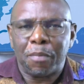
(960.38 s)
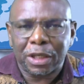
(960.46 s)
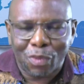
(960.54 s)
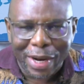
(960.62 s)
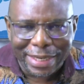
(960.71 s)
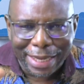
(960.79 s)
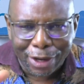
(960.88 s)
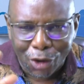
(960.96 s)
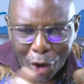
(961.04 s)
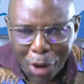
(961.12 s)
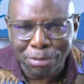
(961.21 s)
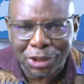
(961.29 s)
But when they
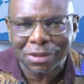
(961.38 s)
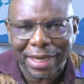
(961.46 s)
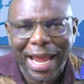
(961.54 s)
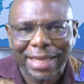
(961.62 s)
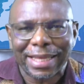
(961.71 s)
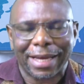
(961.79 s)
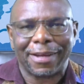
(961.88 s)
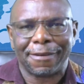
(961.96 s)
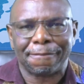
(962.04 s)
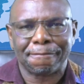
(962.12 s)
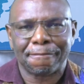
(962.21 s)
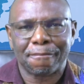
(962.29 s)
come together
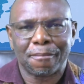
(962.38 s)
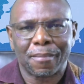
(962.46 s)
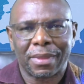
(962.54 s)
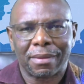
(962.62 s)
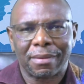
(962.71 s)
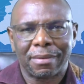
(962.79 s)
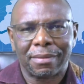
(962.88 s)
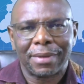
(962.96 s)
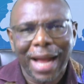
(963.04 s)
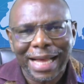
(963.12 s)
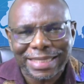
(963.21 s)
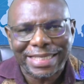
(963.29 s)

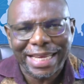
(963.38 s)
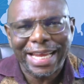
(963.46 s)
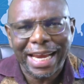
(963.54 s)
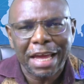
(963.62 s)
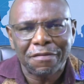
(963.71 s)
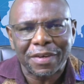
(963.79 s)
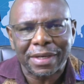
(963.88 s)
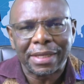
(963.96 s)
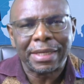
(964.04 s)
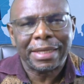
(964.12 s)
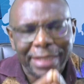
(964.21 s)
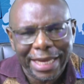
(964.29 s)
as the 11,
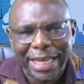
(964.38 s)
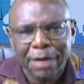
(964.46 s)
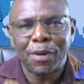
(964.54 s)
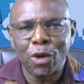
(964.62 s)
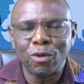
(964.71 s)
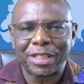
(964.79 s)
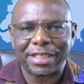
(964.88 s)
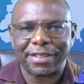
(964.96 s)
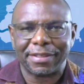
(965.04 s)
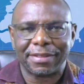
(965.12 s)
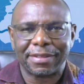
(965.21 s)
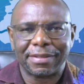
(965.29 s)
they keep
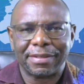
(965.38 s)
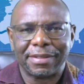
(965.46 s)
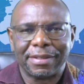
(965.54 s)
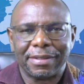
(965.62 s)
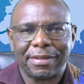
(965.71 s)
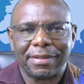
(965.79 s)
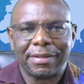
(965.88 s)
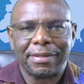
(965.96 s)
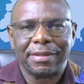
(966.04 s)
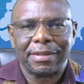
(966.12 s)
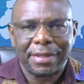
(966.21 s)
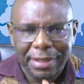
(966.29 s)
losing.
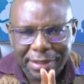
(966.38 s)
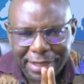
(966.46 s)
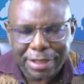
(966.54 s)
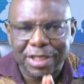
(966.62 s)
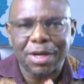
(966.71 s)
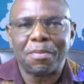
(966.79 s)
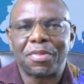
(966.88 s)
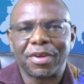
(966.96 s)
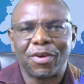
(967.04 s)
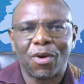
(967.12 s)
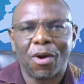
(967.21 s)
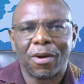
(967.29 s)
There is
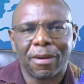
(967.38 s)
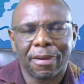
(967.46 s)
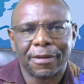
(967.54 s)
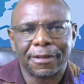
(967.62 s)
something wrong.